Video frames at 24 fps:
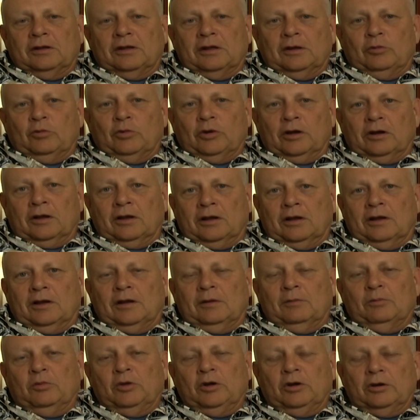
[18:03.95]
that went on in
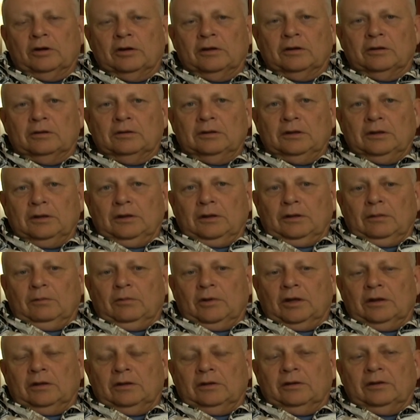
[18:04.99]
Imperial,
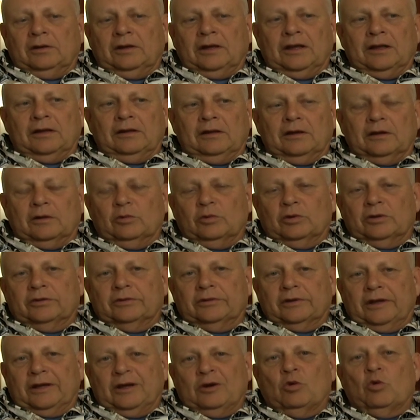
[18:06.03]
but instead there was
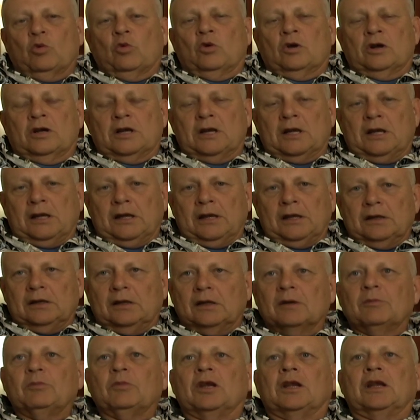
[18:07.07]
a coordinating
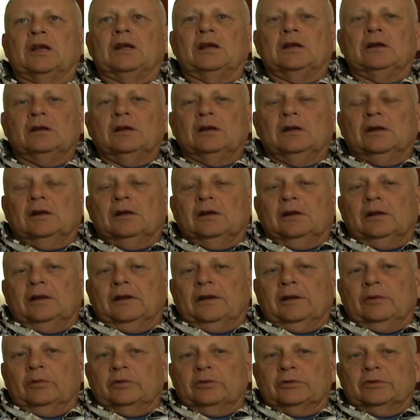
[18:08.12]
committee
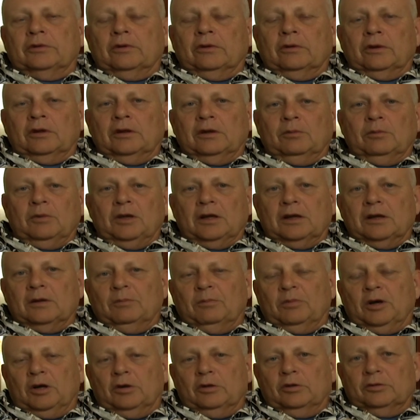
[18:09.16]
that was going to be
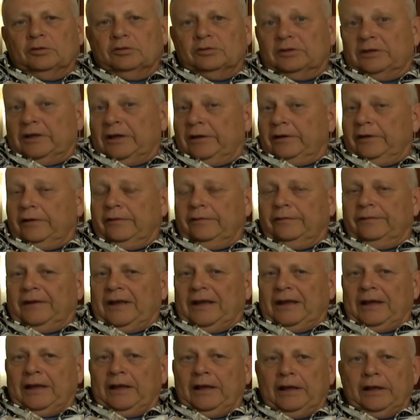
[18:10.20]
composed of
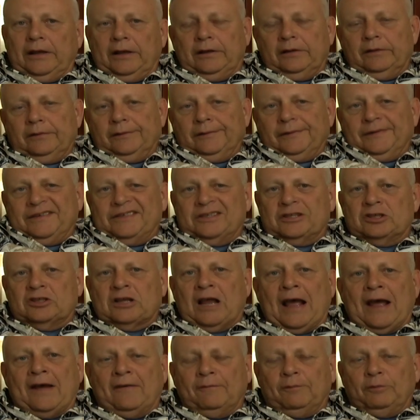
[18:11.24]
a
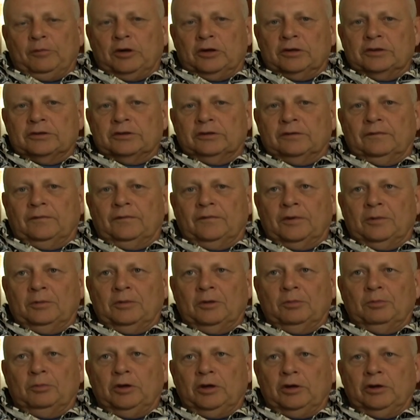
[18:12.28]
staff person from
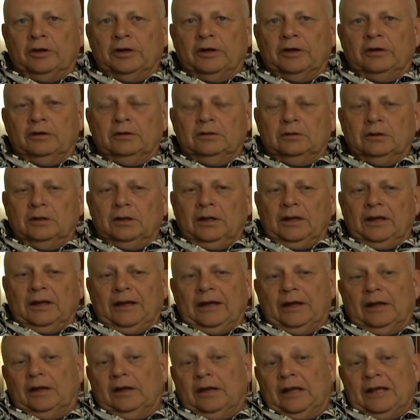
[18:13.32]
Imperial
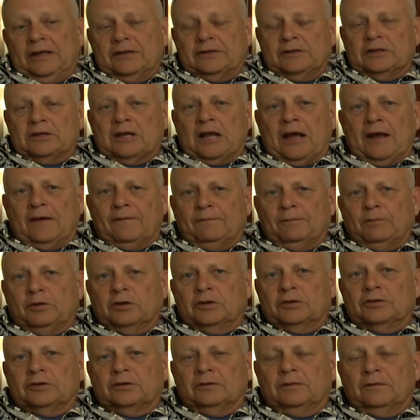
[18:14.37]
and a staff
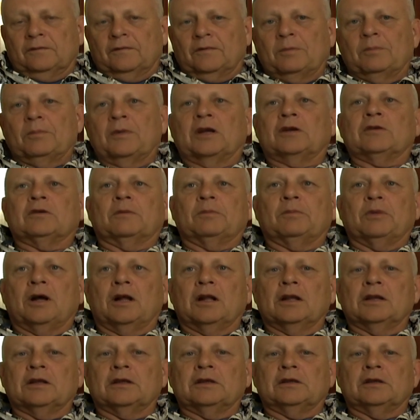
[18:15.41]
person from
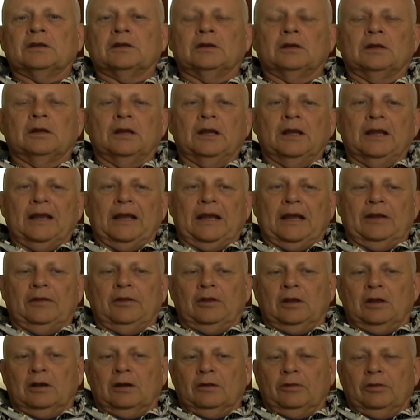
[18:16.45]
Metropolitan and
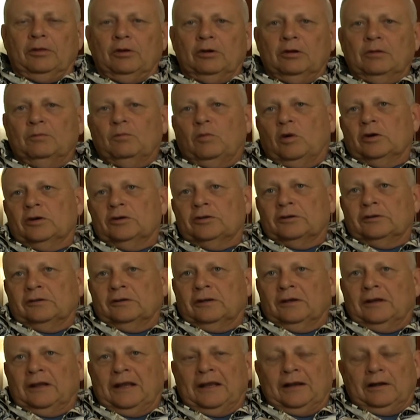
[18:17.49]
then a third
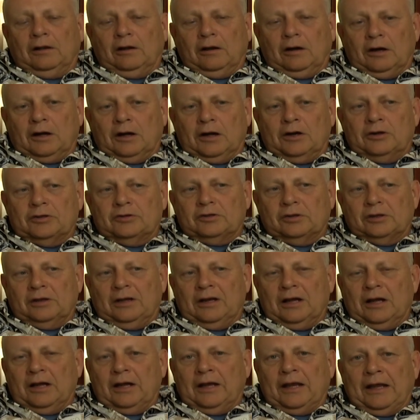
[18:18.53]
person at large and
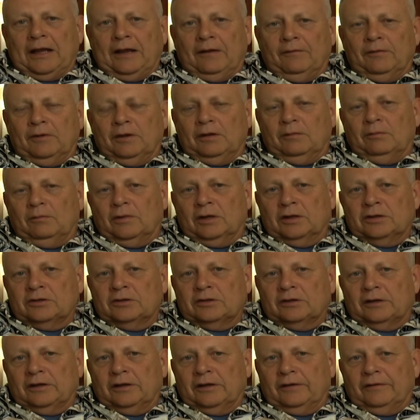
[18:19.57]
not having
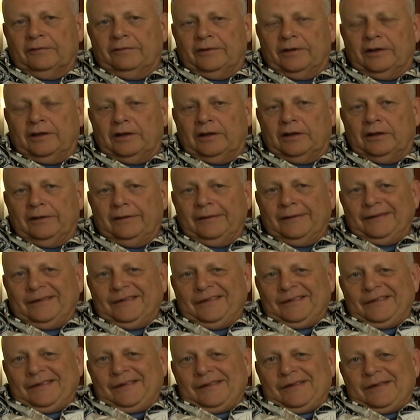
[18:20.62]
much of a
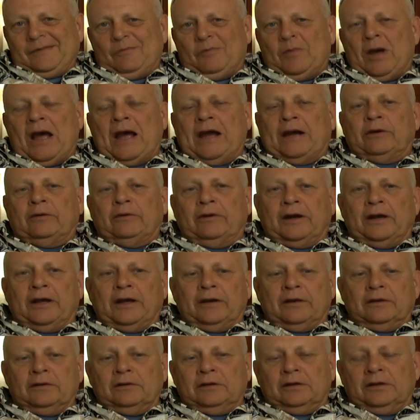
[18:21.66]

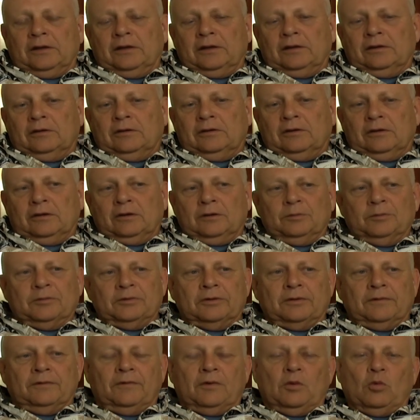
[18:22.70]
background in terms
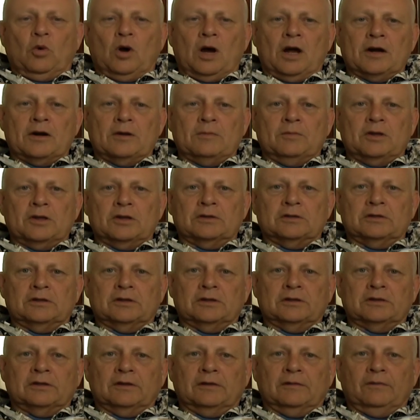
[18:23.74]
of the water
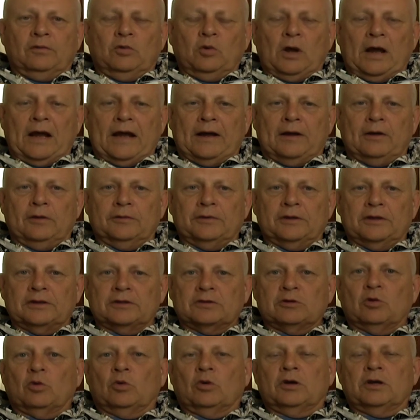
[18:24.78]
business of how these
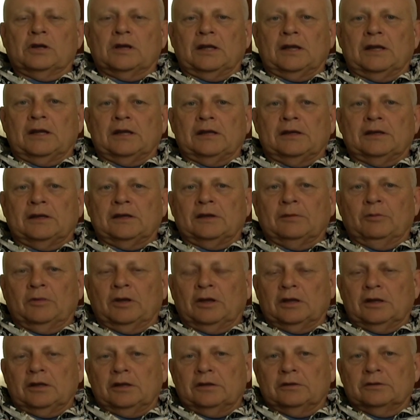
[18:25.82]
coordinating
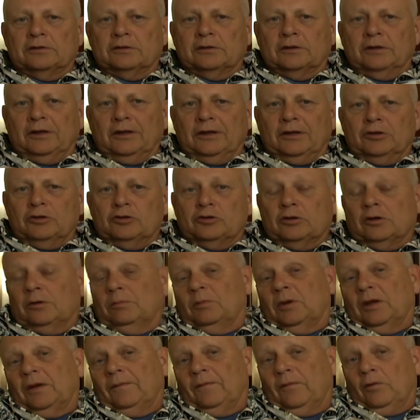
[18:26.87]
committees
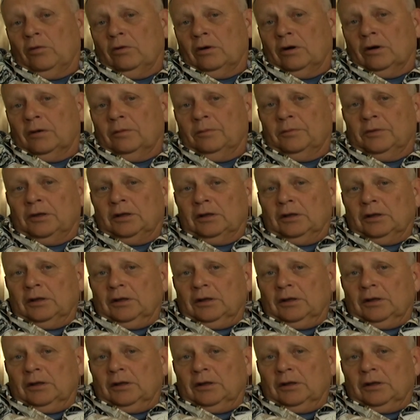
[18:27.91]
should be formed,